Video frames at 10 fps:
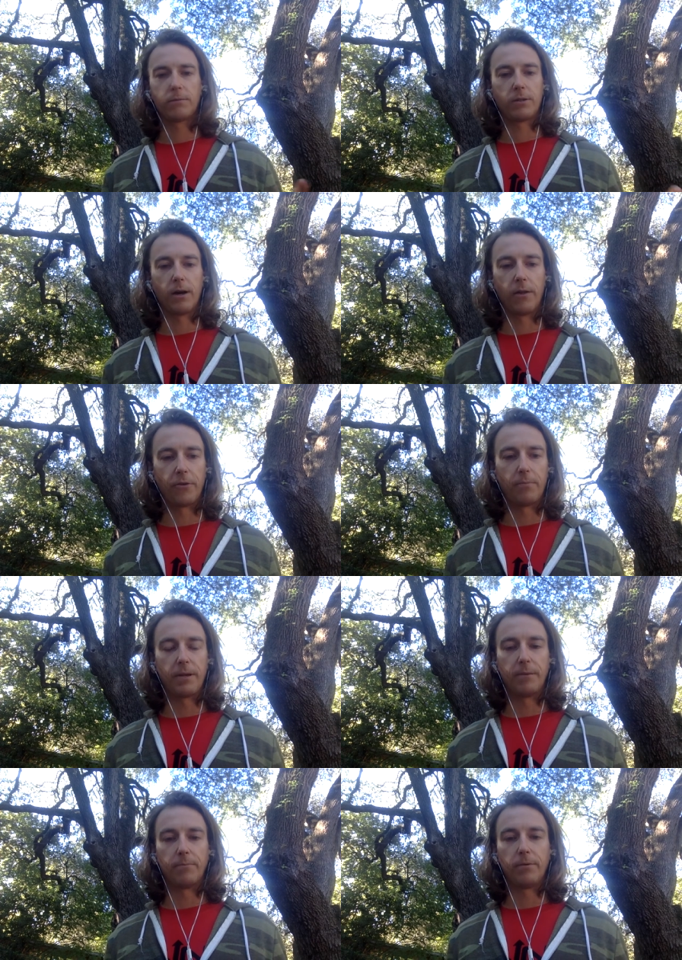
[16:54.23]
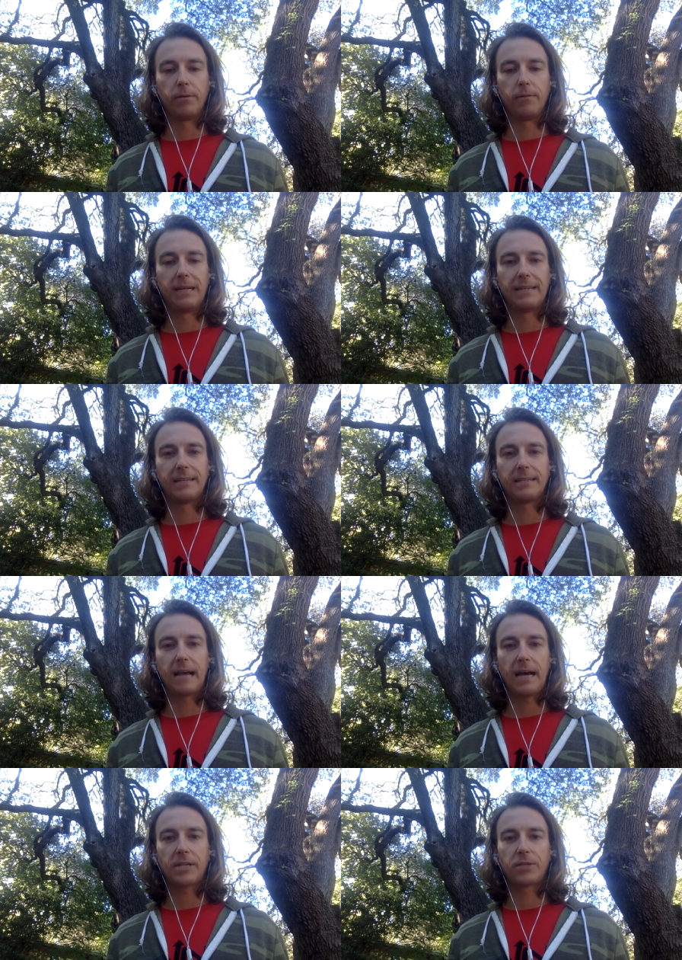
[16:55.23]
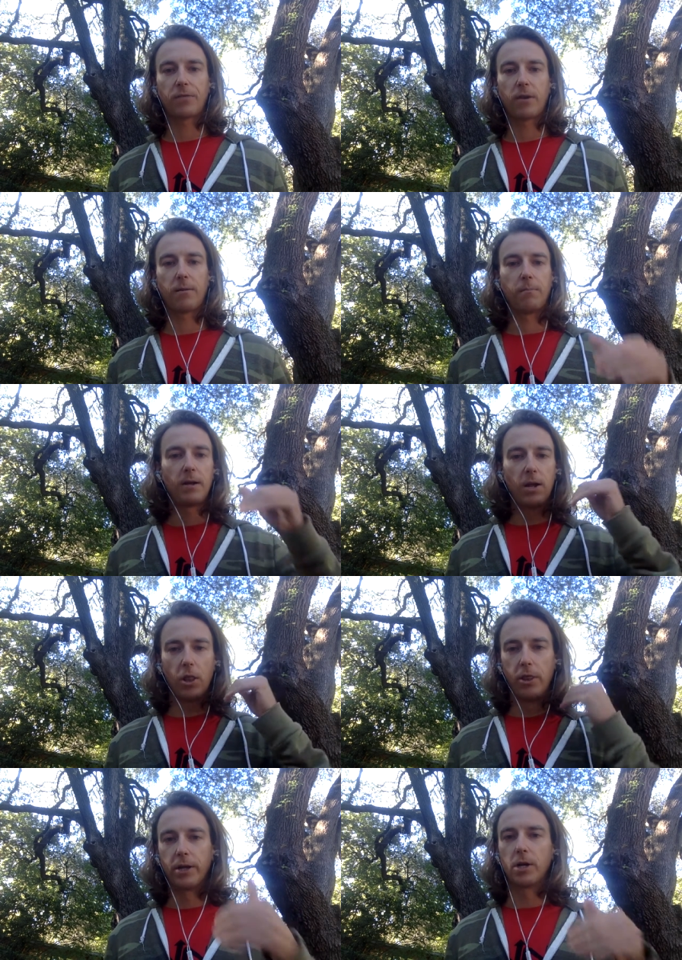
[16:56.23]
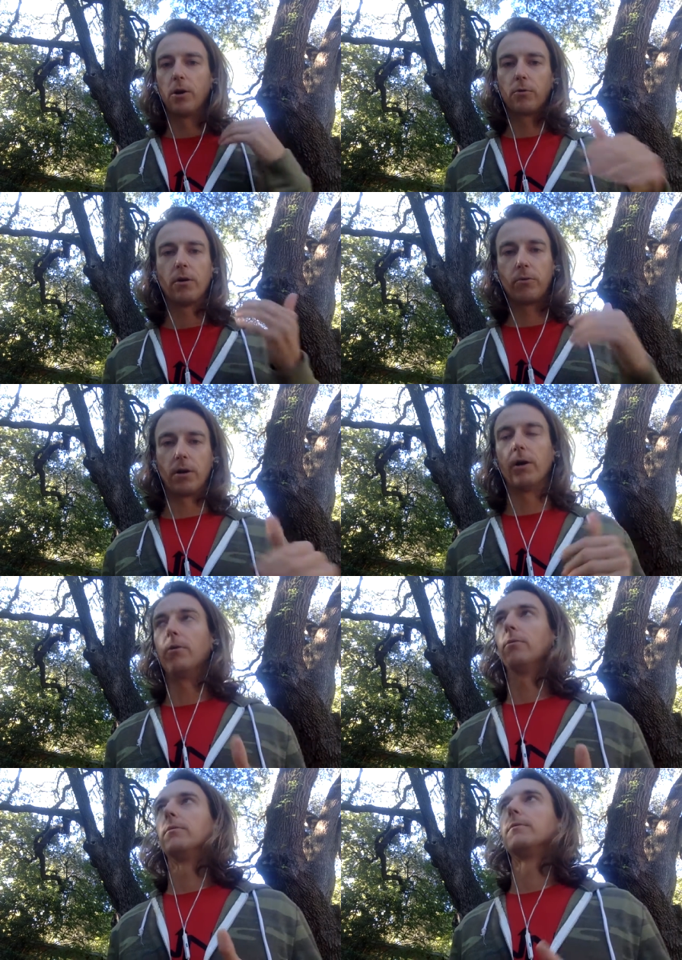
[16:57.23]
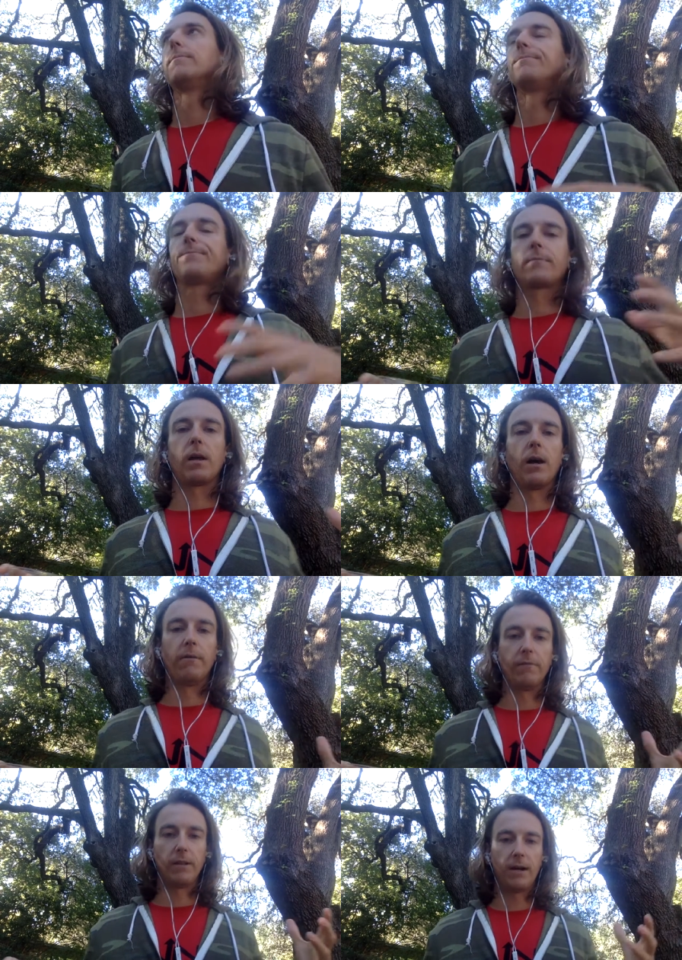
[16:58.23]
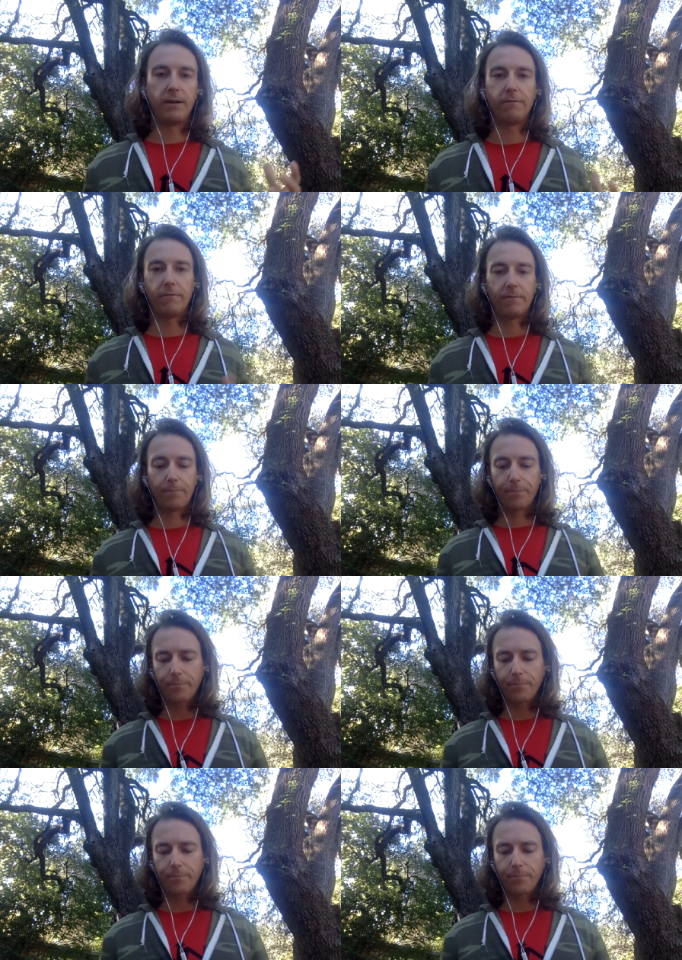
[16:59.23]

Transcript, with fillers: to other people, detach from the go, go, go of life,